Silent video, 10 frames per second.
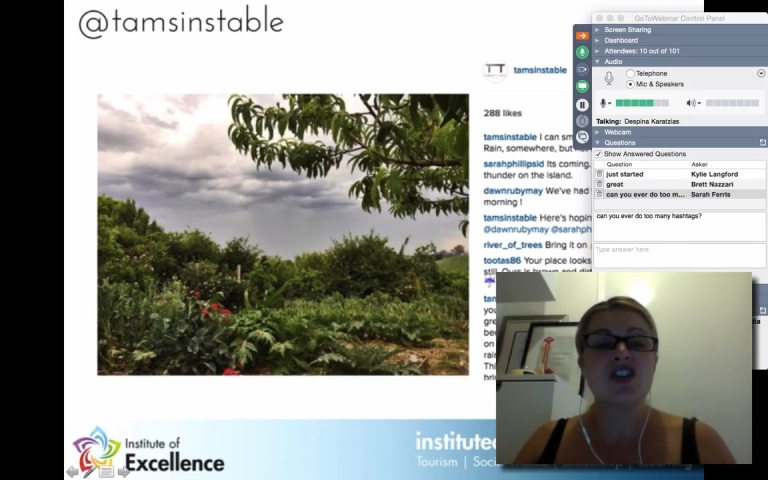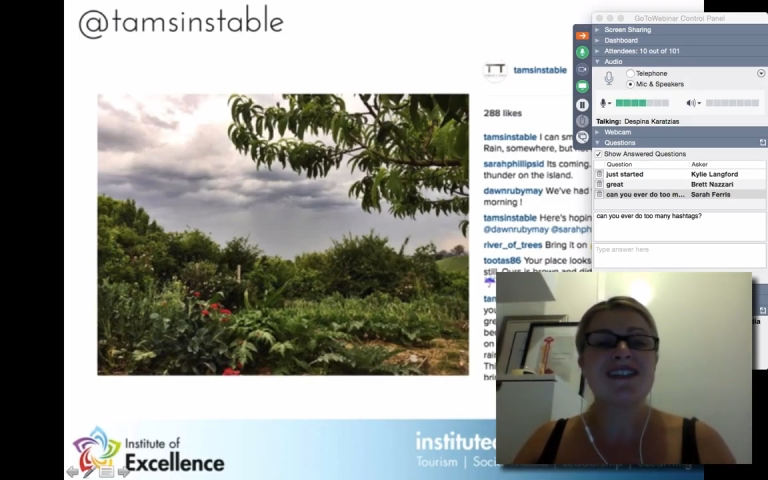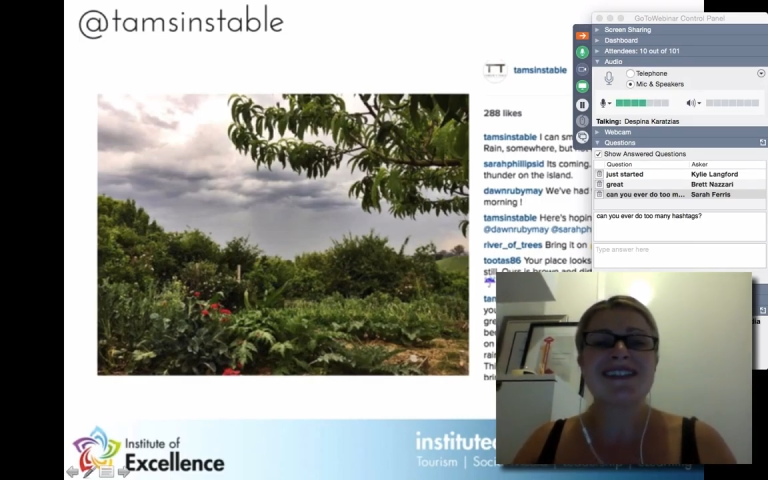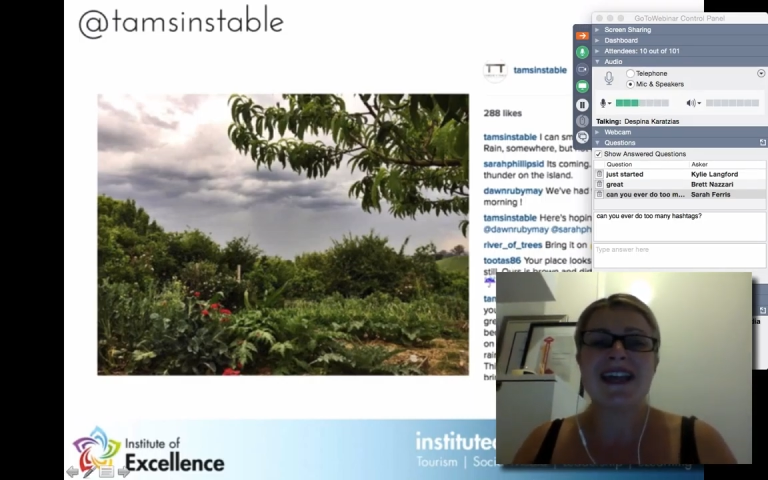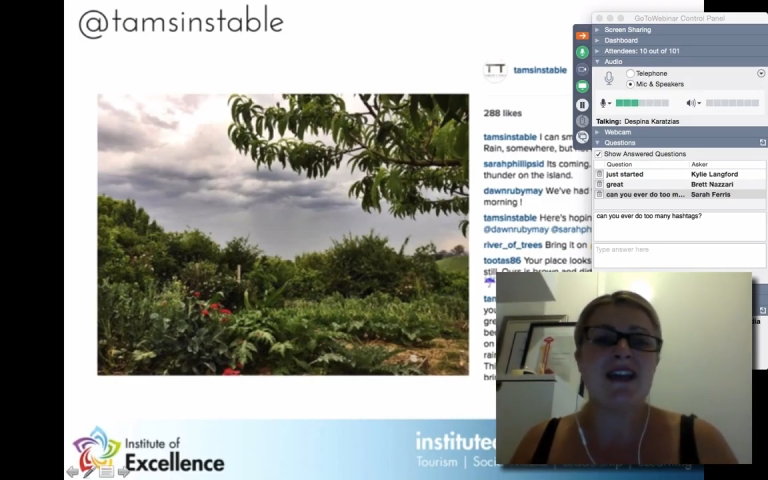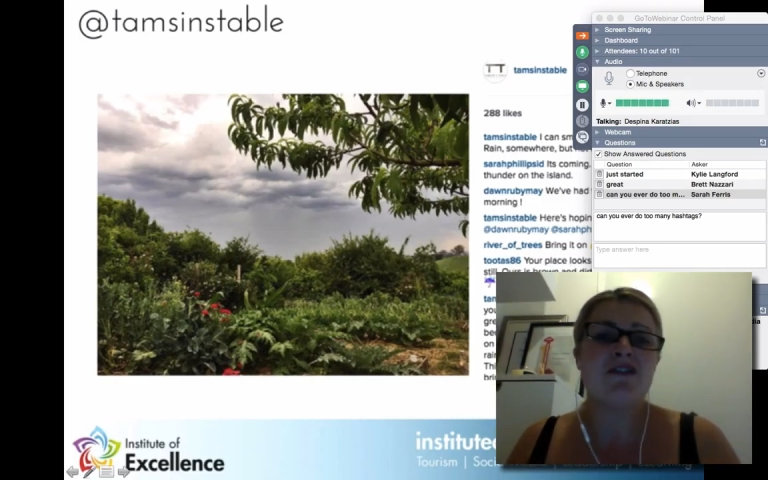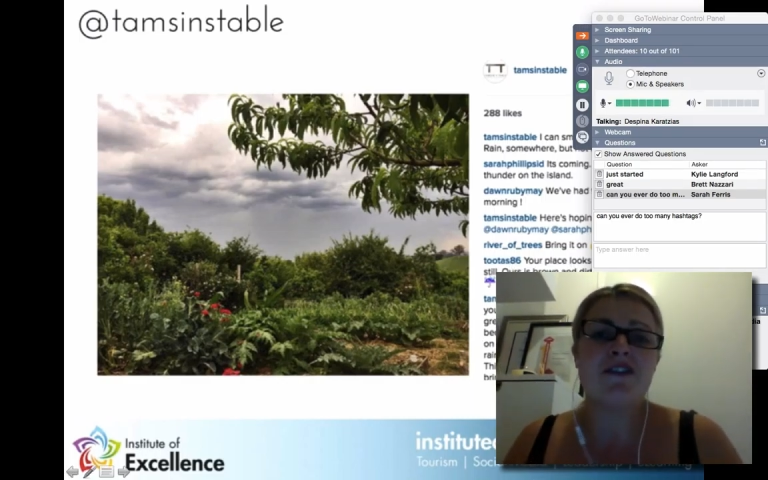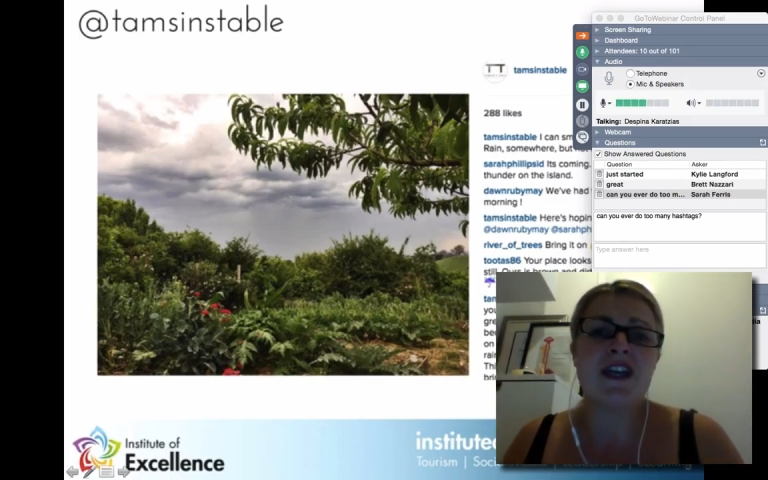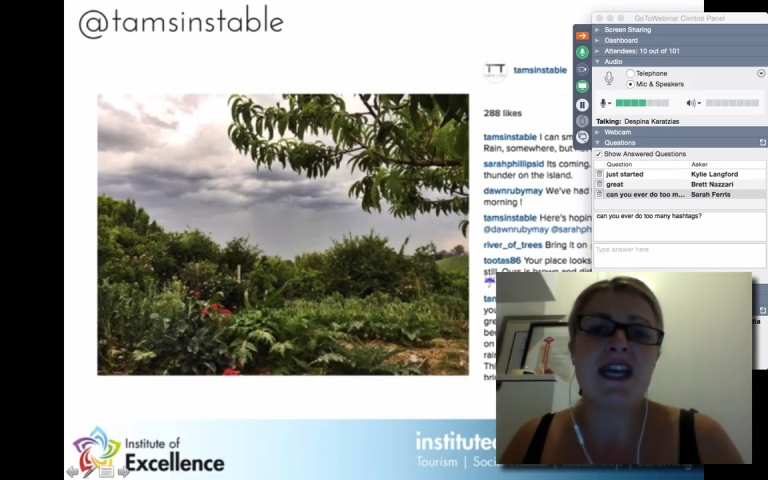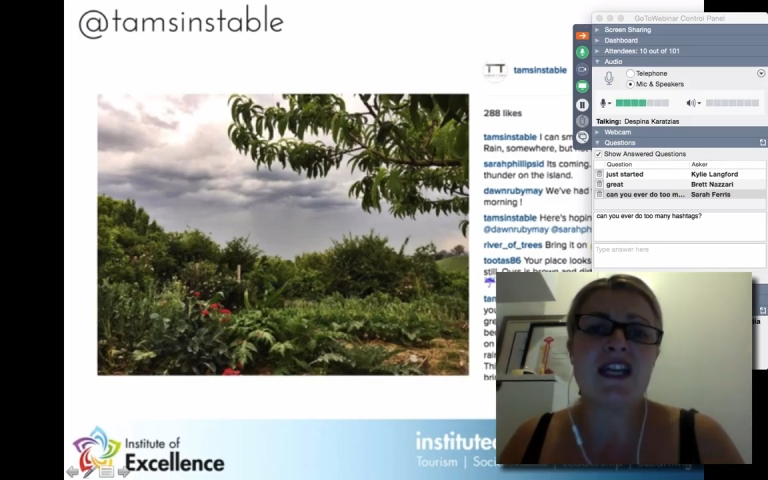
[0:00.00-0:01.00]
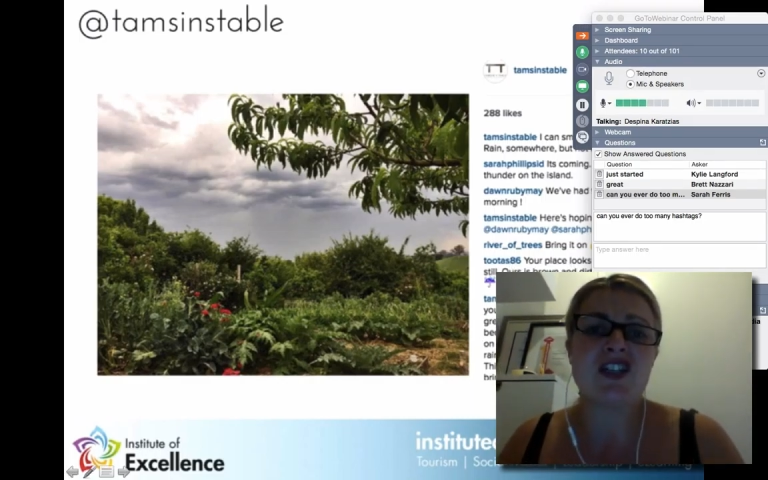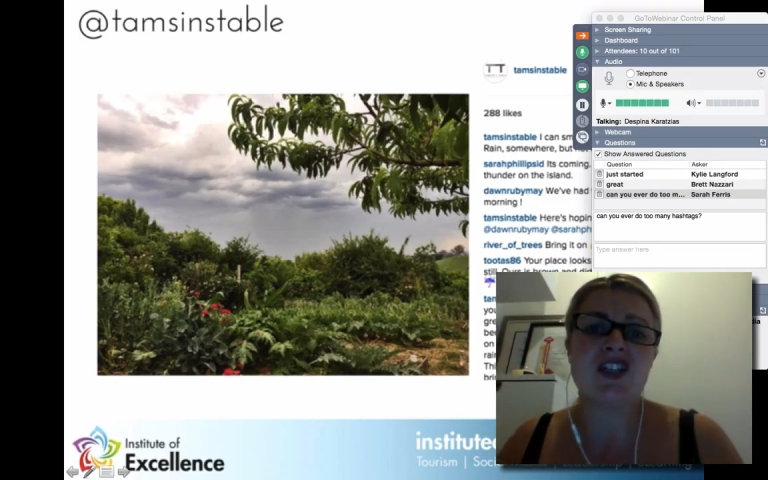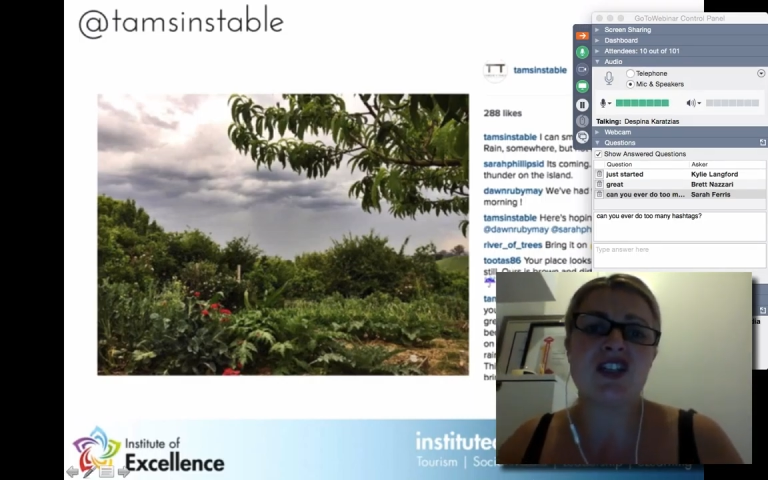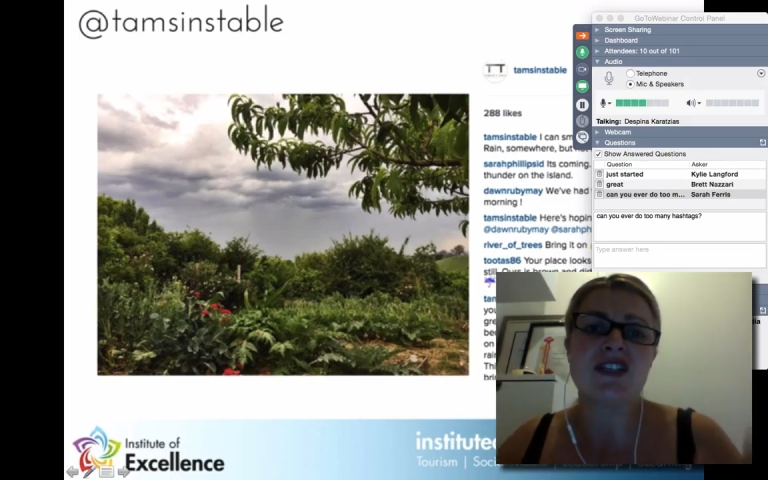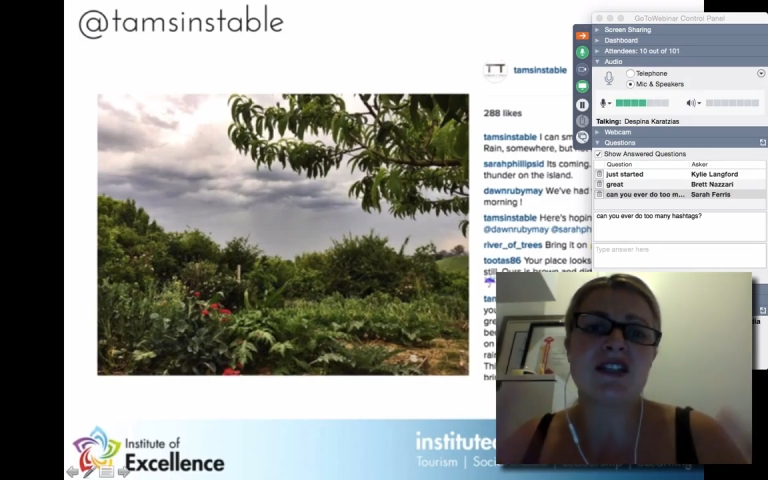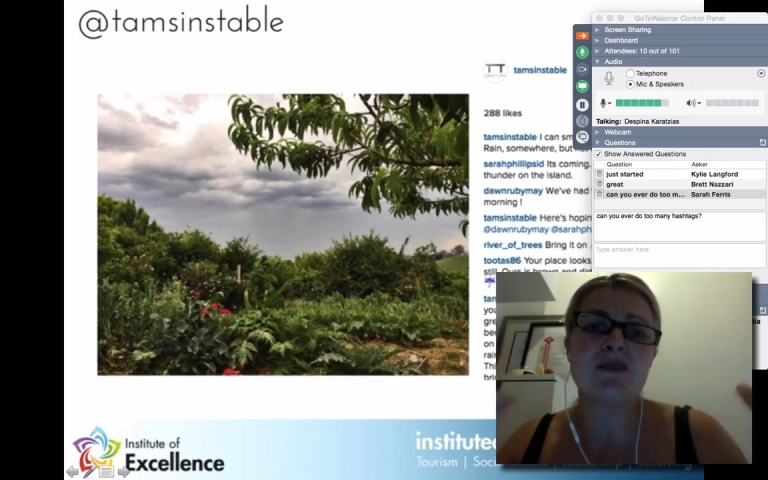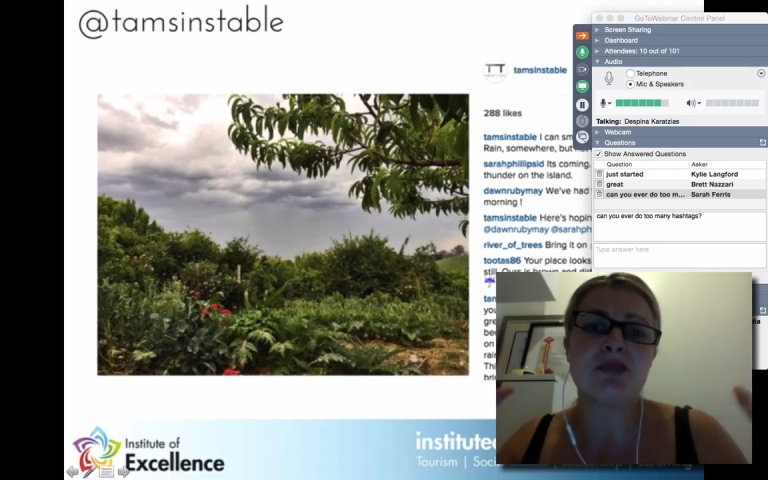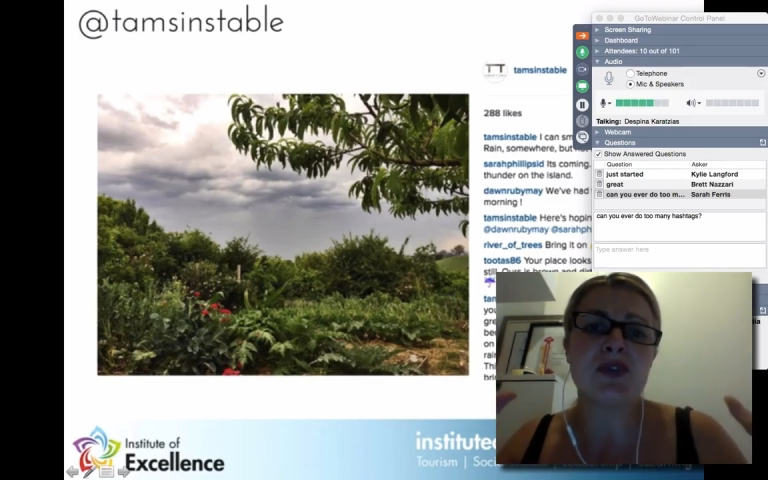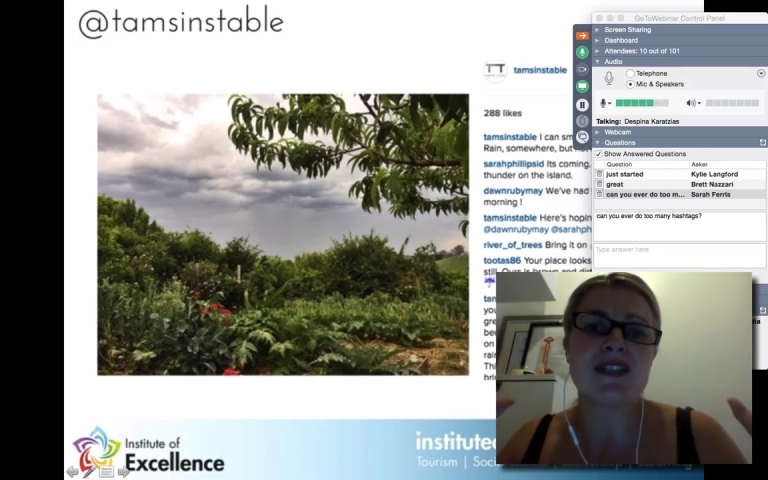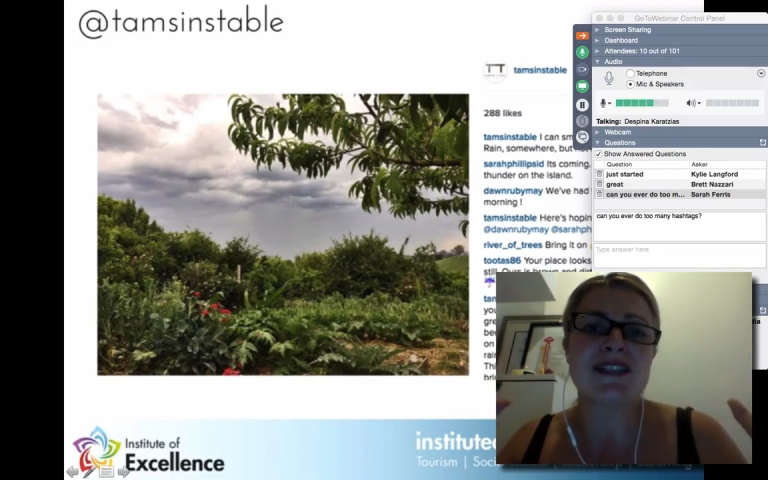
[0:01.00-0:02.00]
just set and forget. She just doesn't
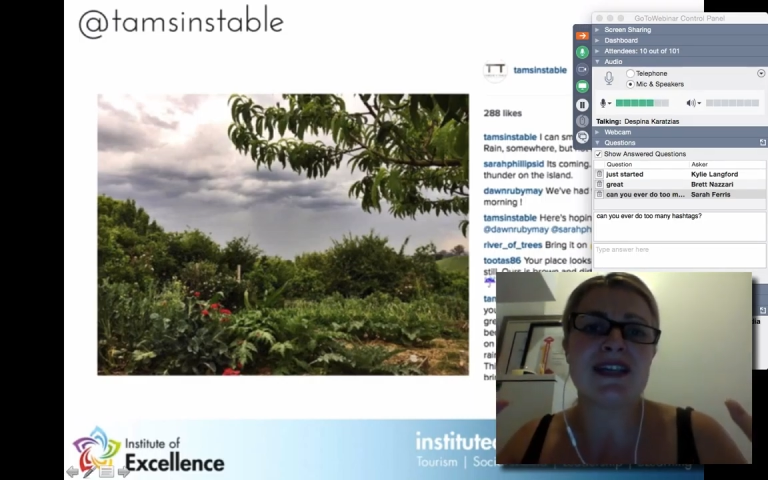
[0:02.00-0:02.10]
put a